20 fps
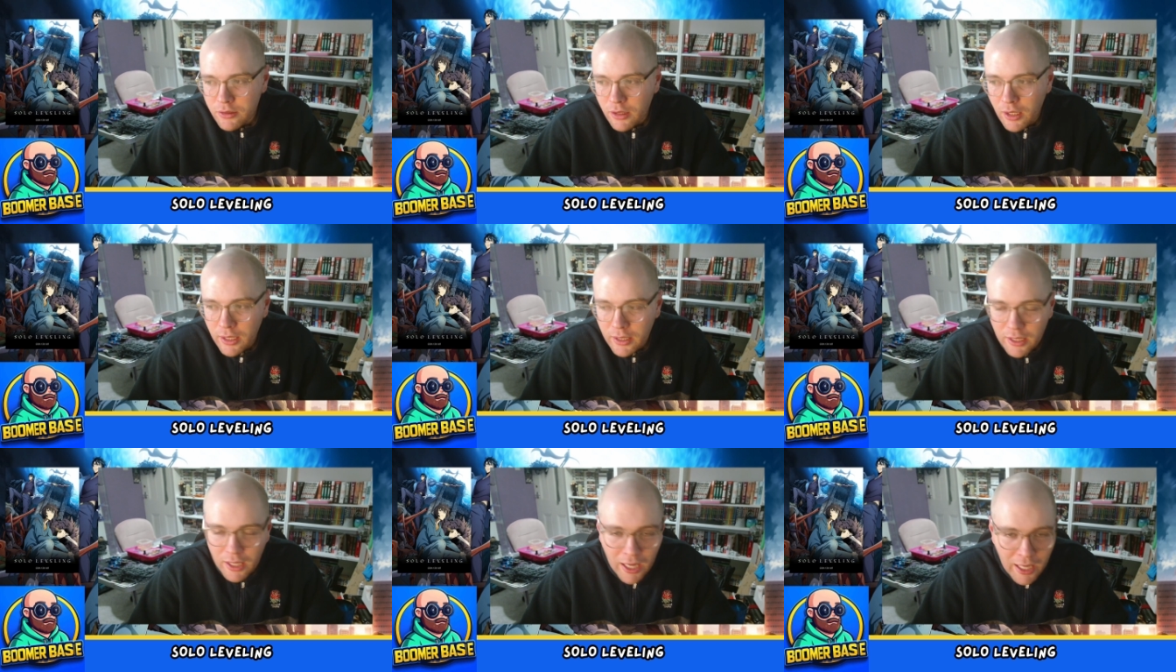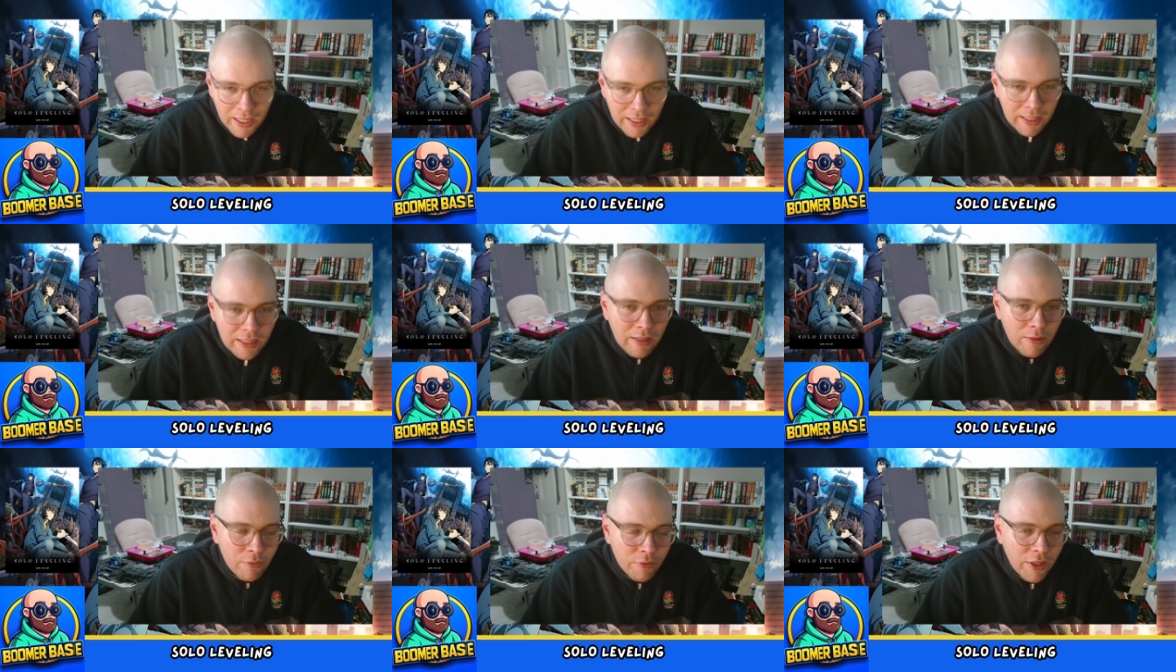Like, I
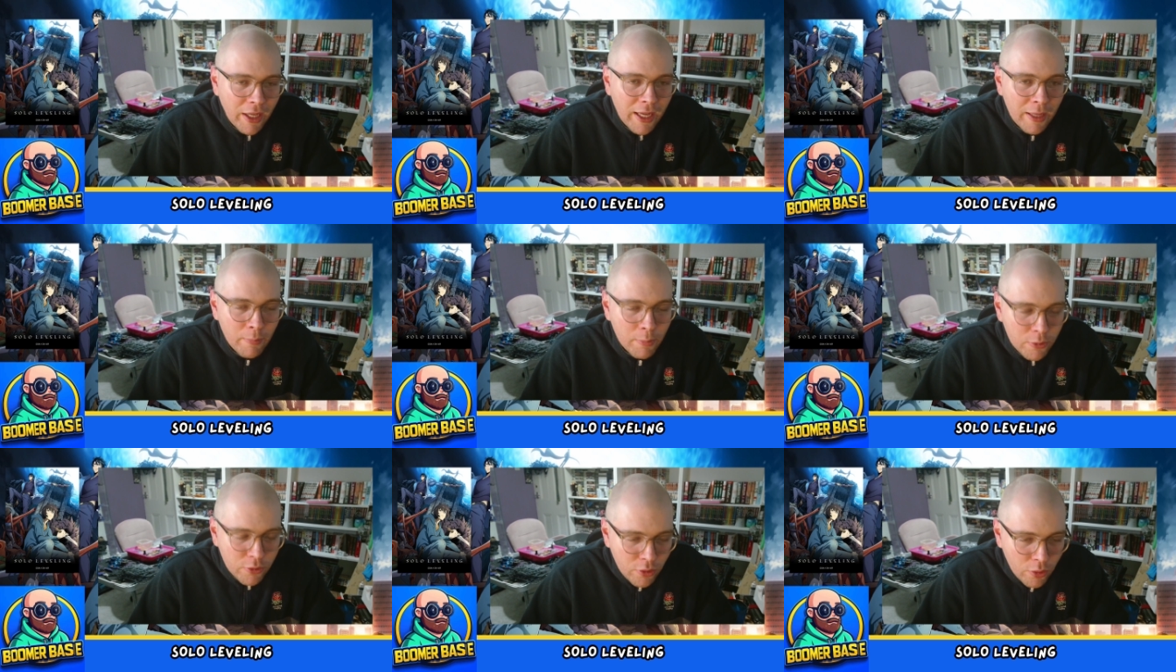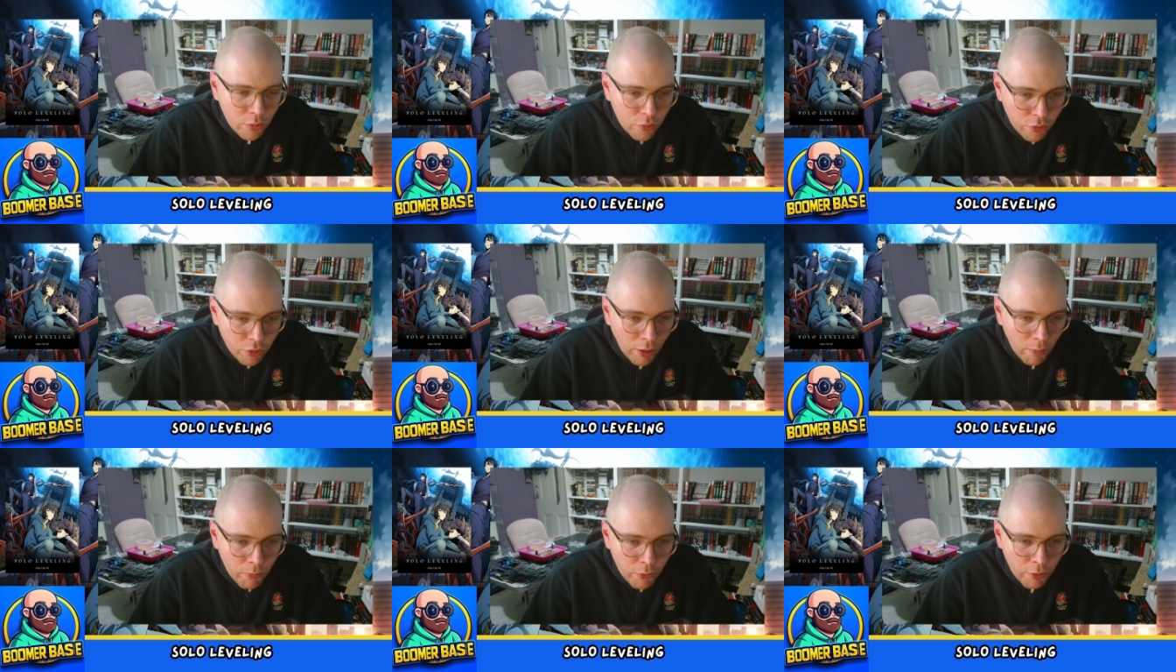loved that episode
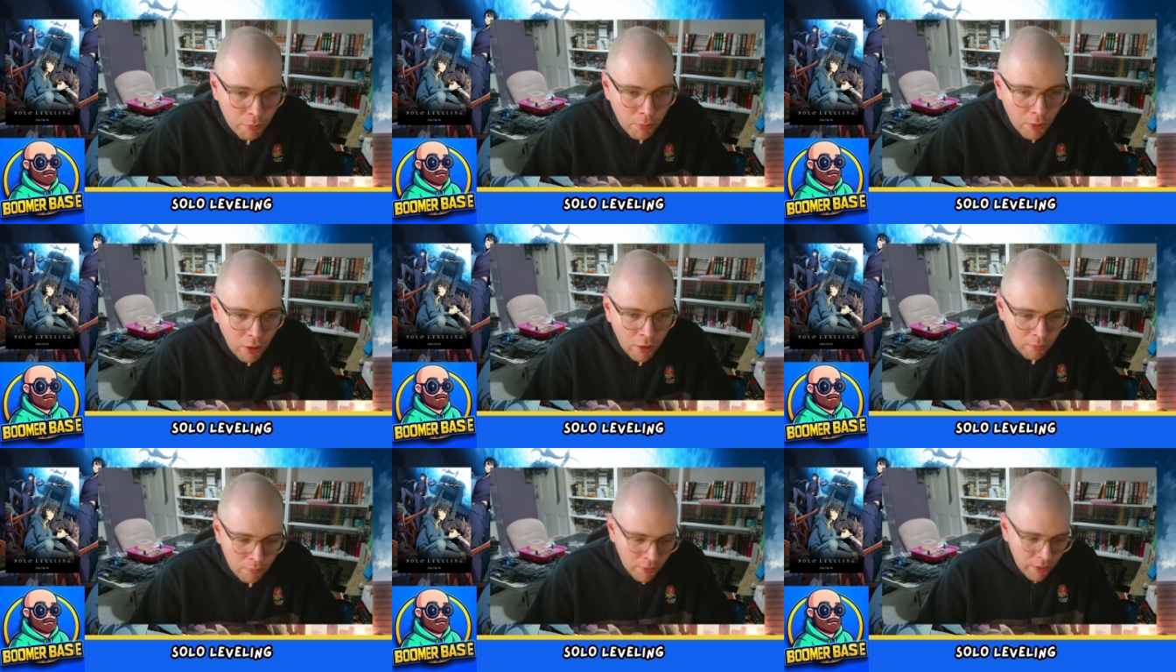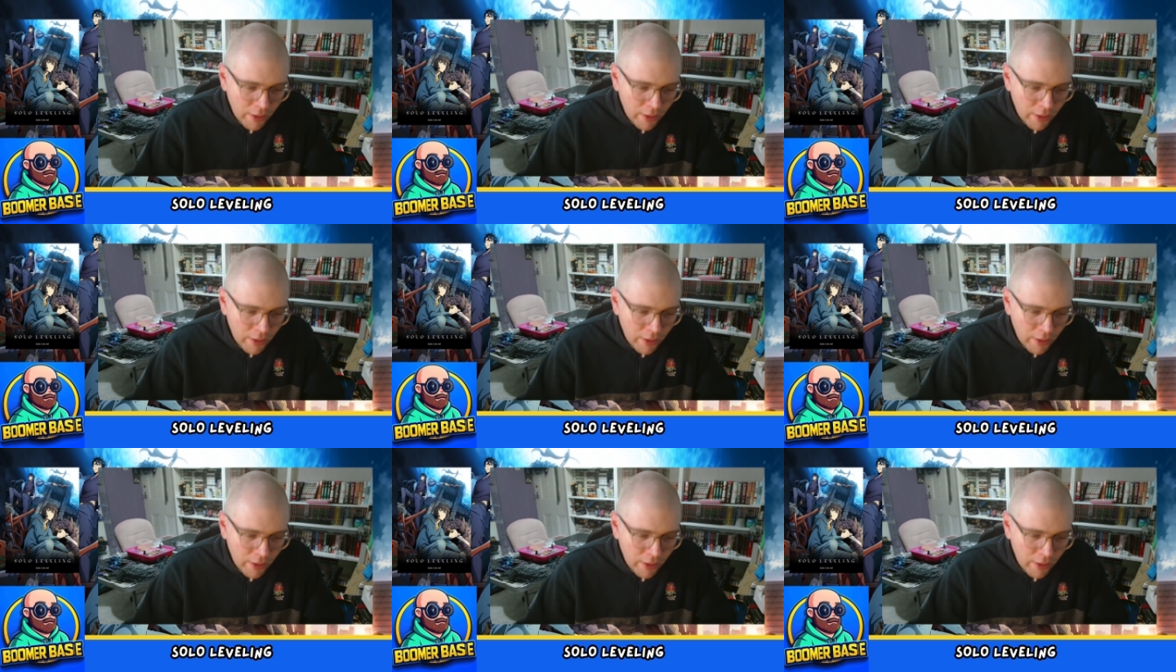top to bottom.